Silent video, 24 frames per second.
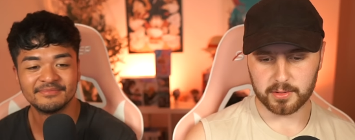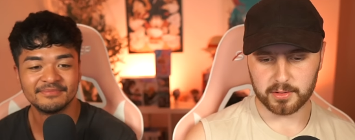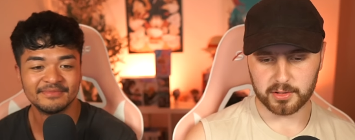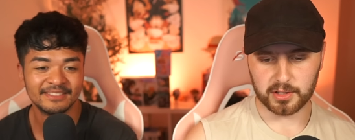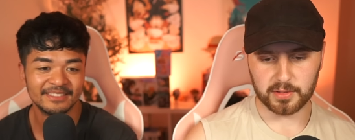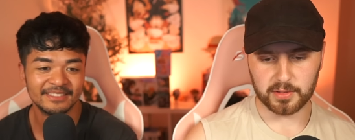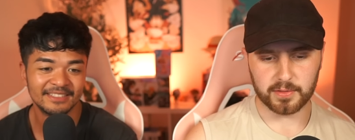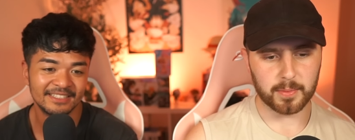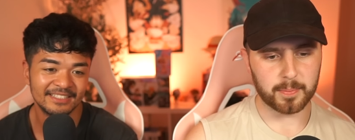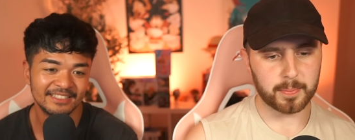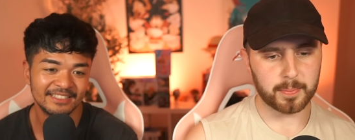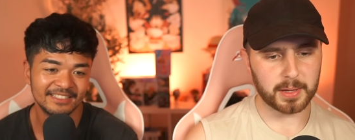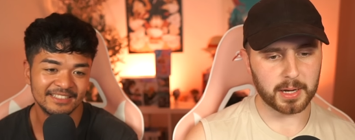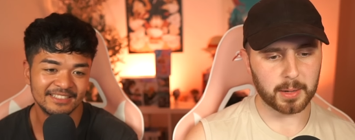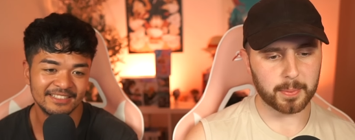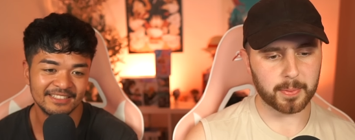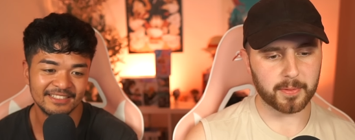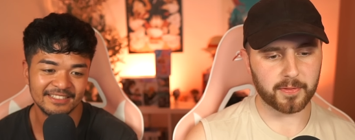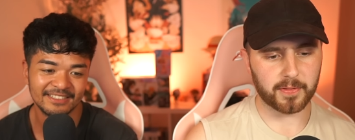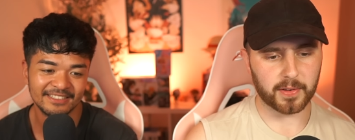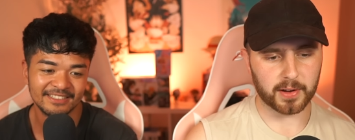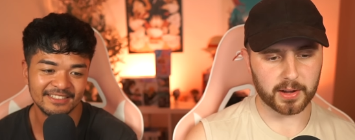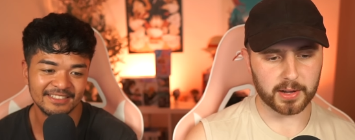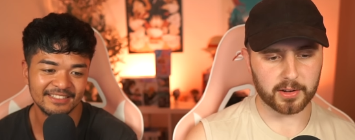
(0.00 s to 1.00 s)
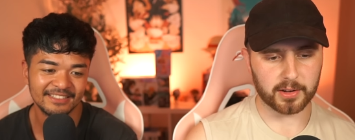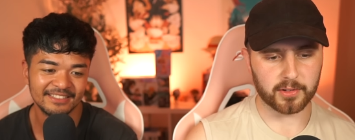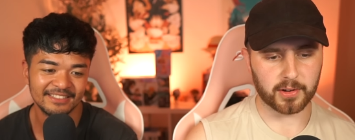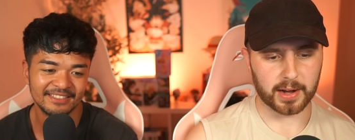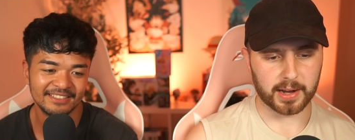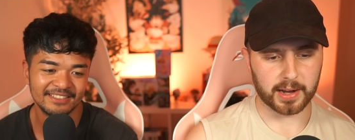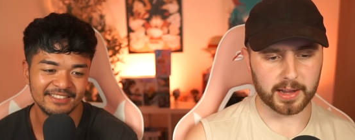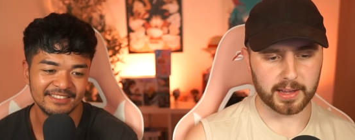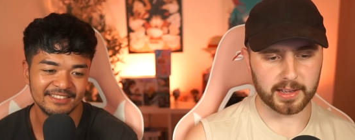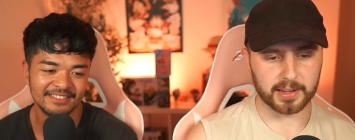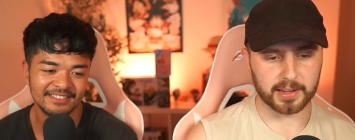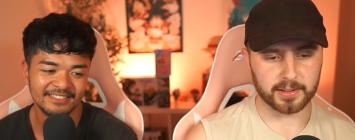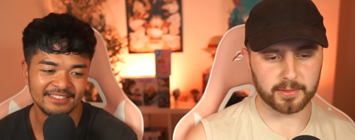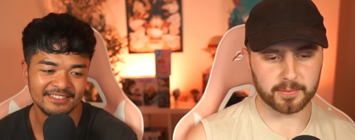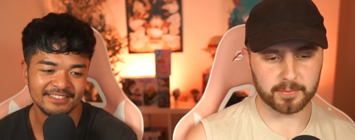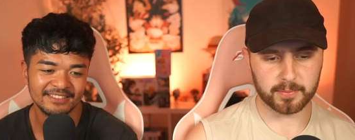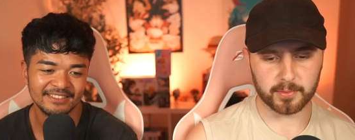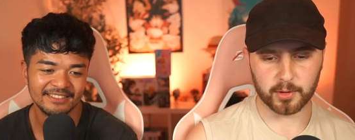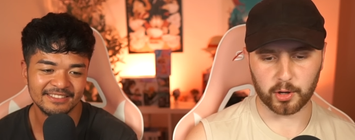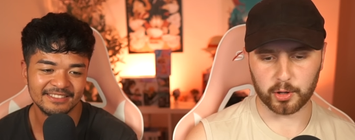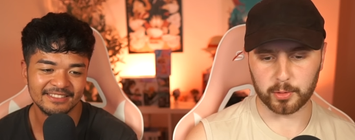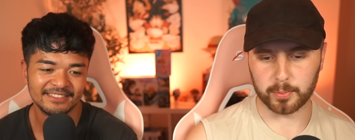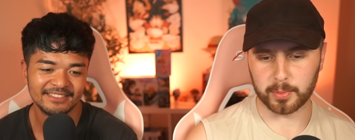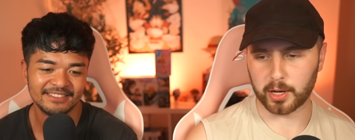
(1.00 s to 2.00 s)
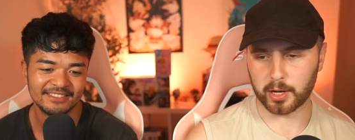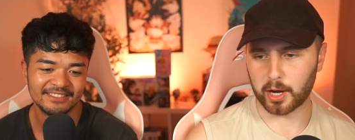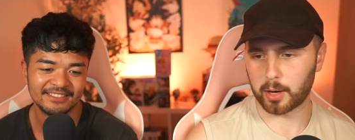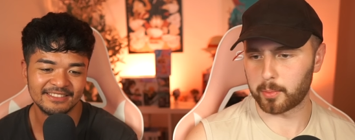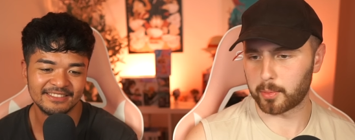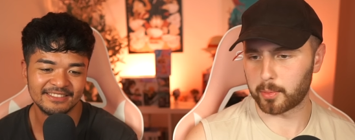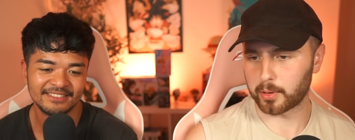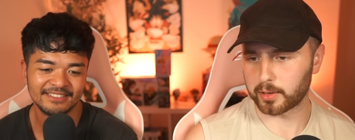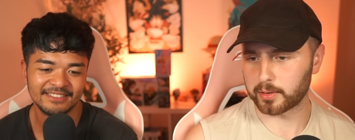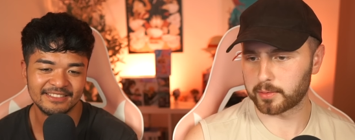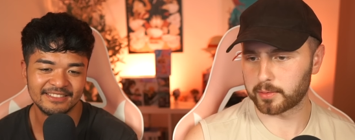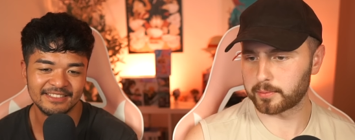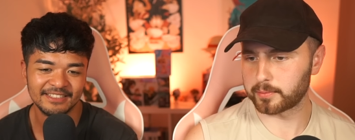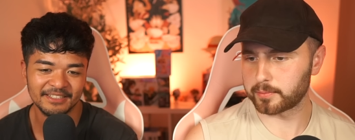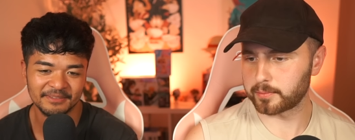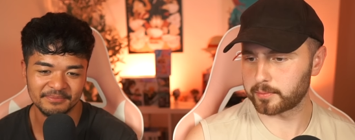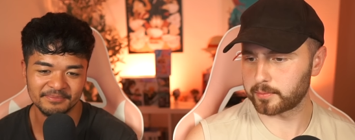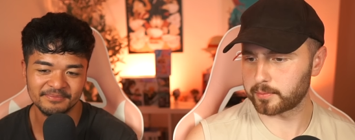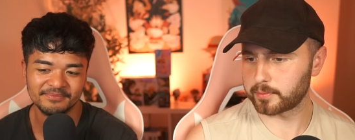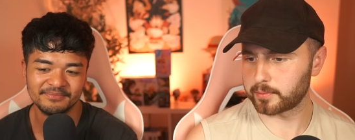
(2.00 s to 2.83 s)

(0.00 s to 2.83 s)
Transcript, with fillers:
Speaker 1: You either beat up a fucking crackhead or you become one. Yep.